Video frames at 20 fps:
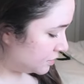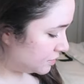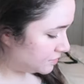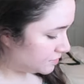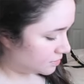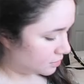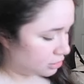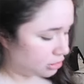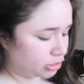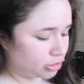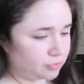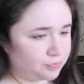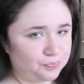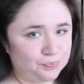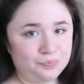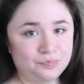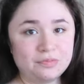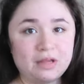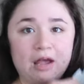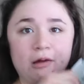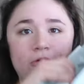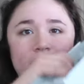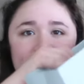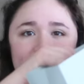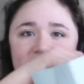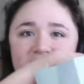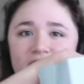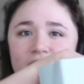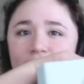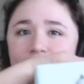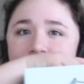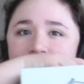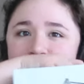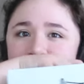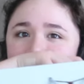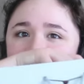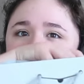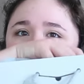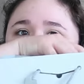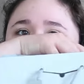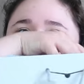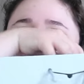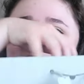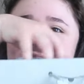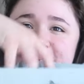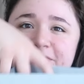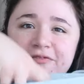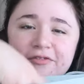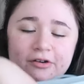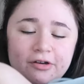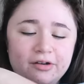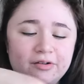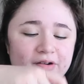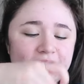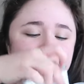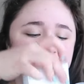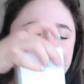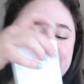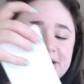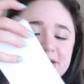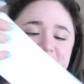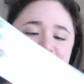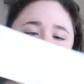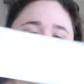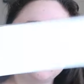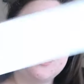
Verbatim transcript: so I wanted to unbox it for you guys.